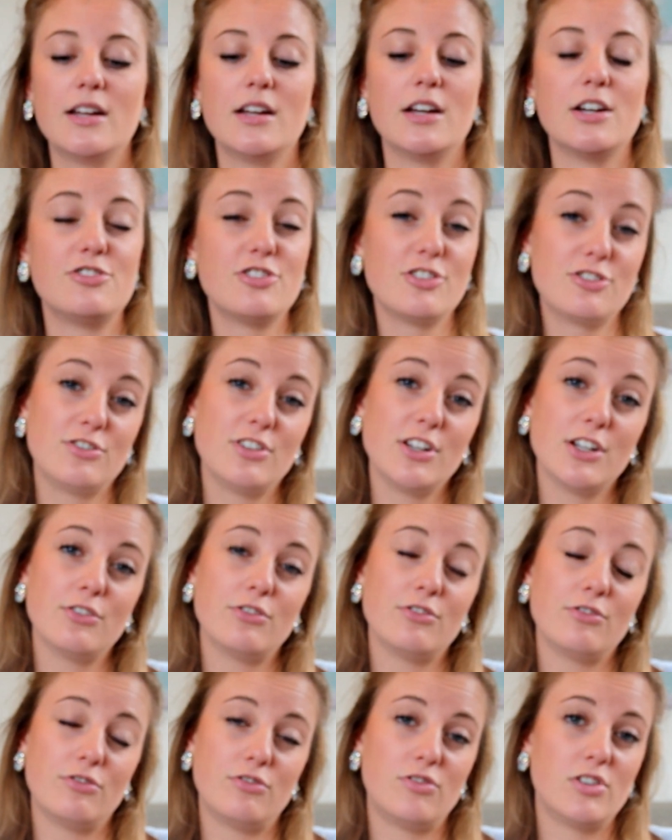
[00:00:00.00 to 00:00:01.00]
It's just
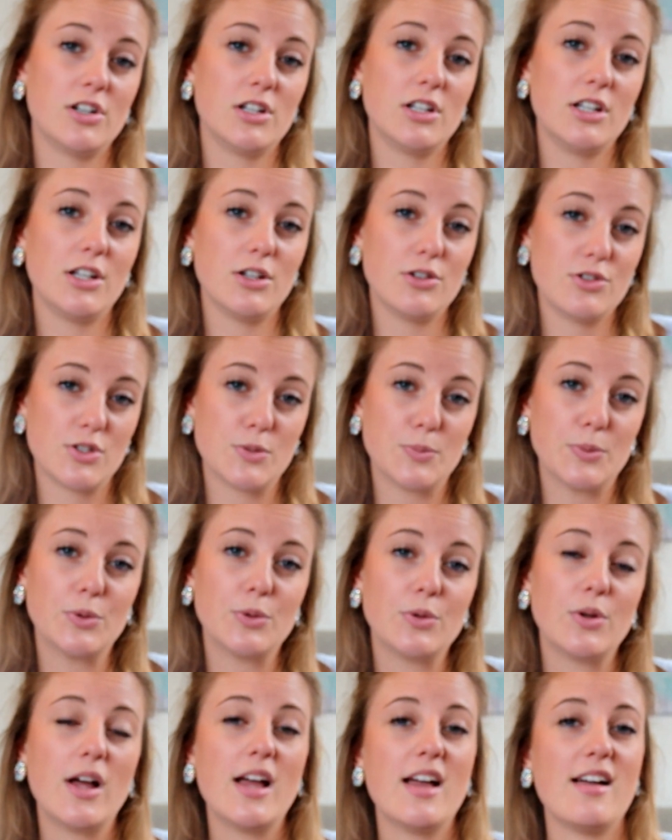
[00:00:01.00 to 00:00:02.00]

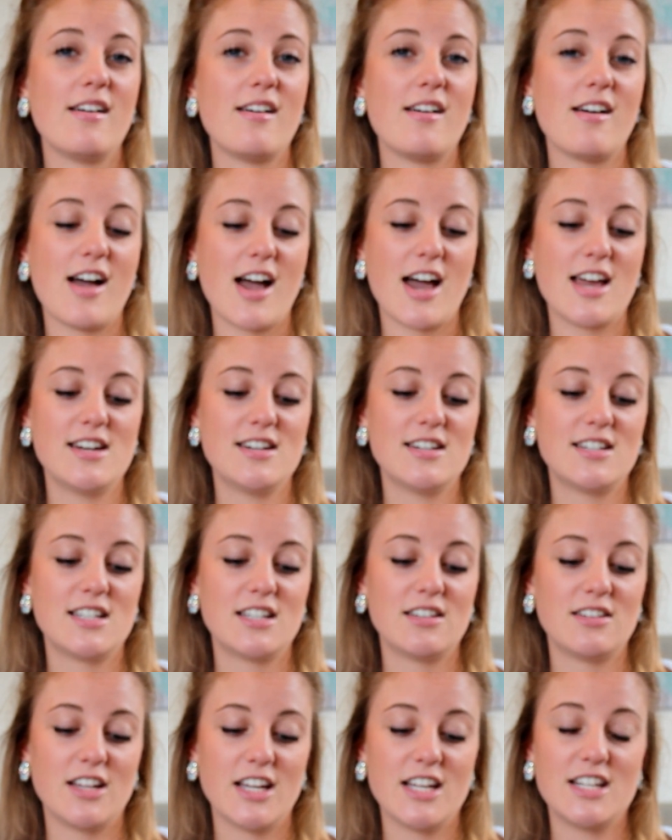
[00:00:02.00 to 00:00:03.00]
reusable, and
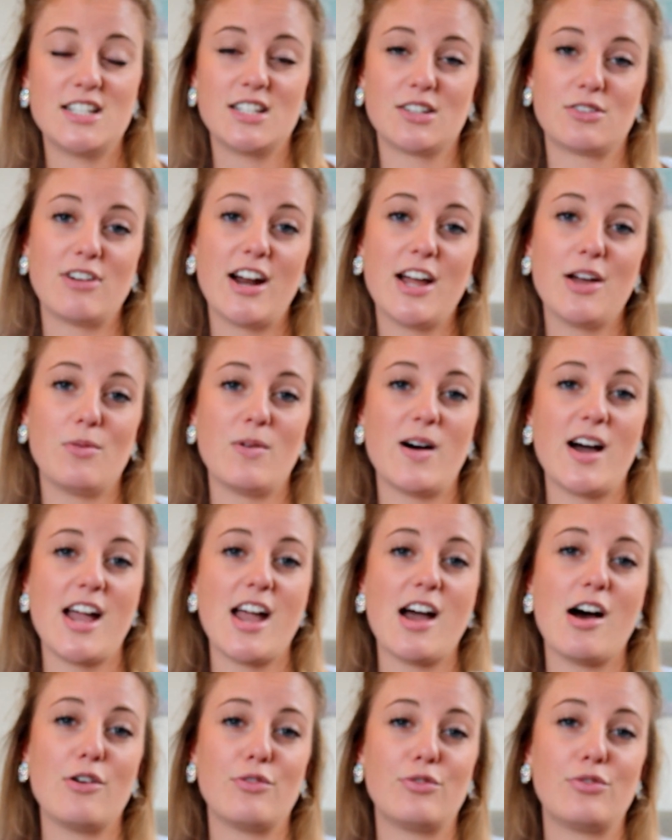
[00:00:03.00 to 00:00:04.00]
it's a great
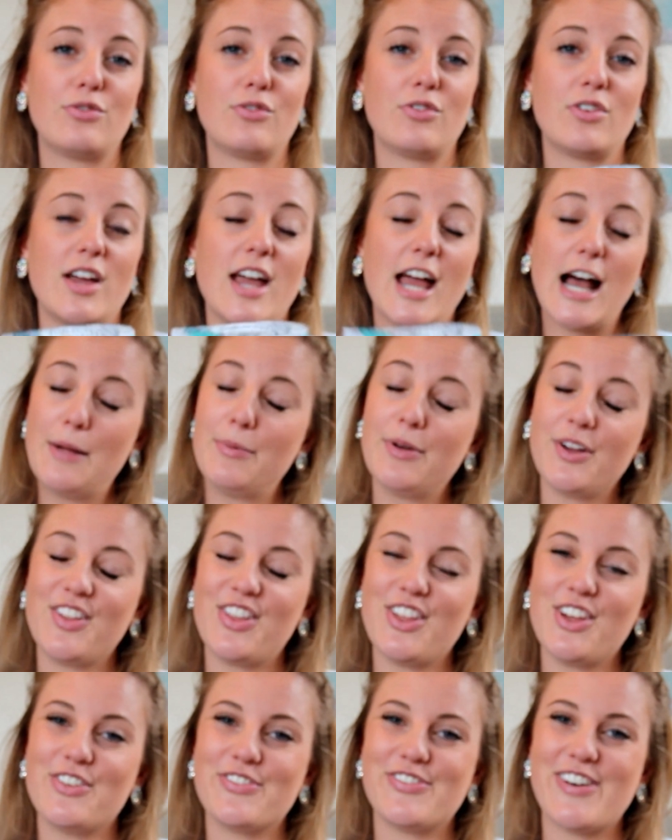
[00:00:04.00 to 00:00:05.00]
way of helping
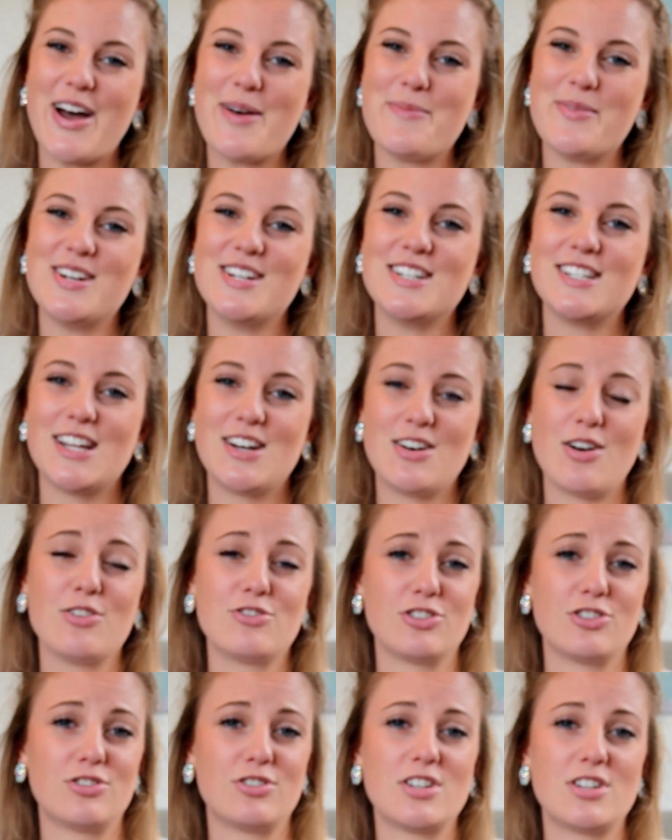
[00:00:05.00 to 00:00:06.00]
the environment and
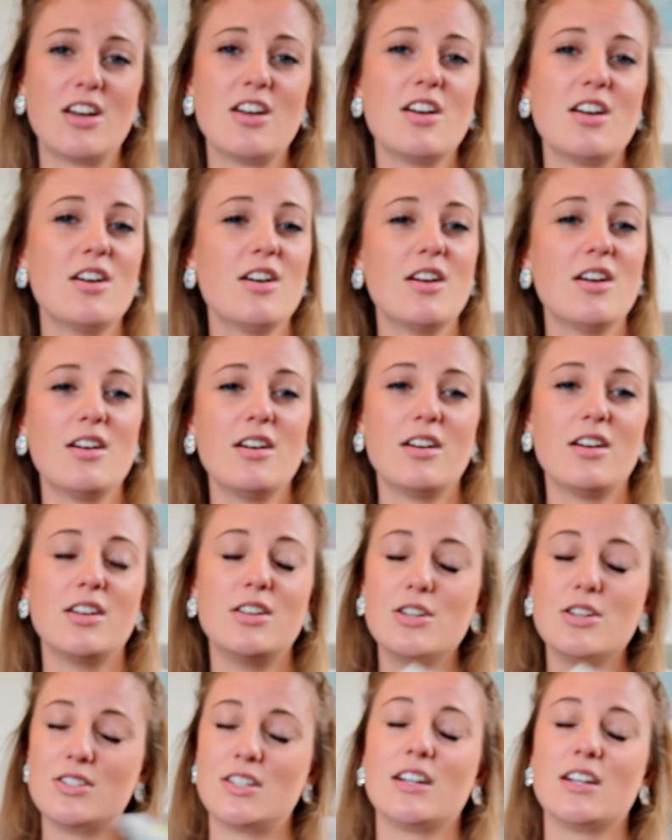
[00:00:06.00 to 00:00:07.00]
not just
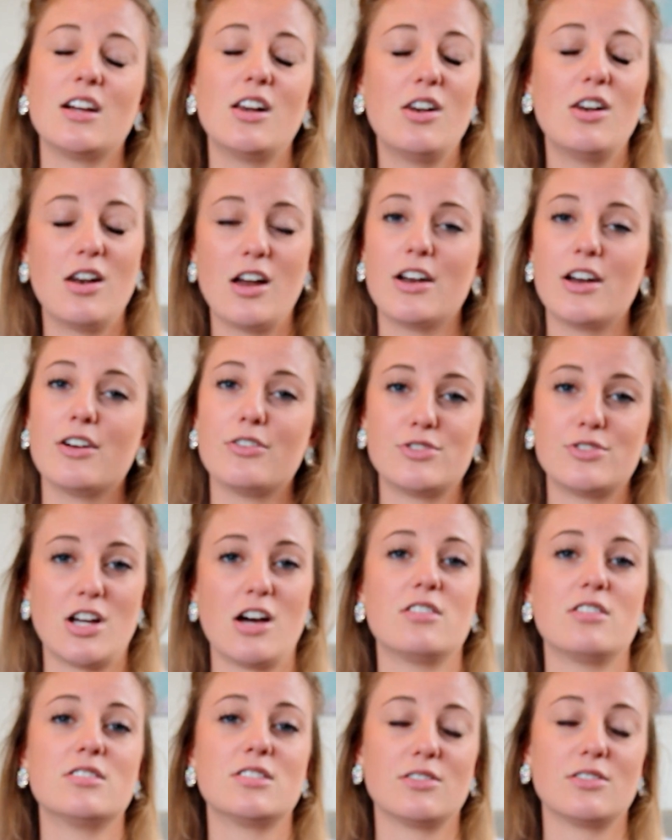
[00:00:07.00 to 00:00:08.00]
using a lot of
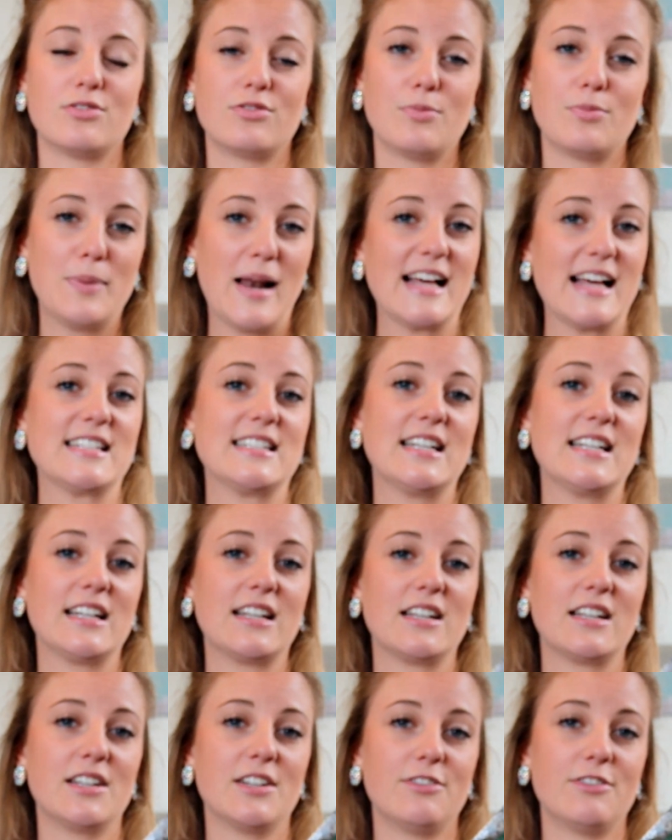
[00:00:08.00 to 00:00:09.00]
tons of
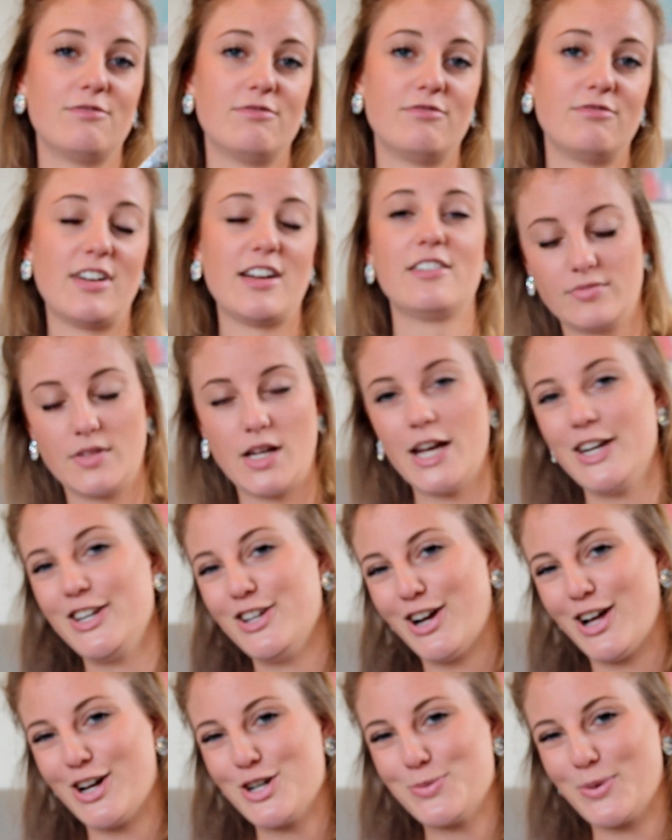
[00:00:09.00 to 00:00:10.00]
plastic in
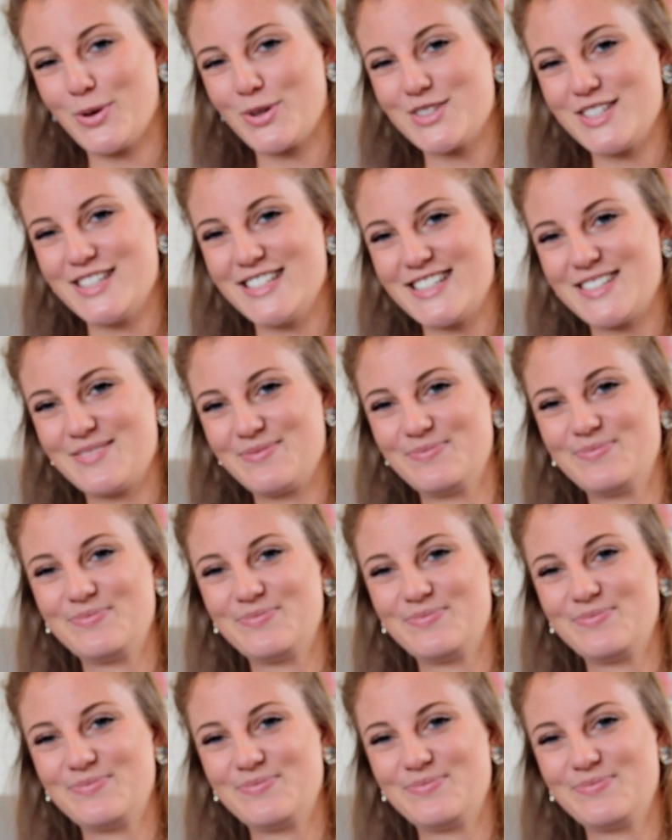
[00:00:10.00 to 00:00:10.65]
your lunchboxes.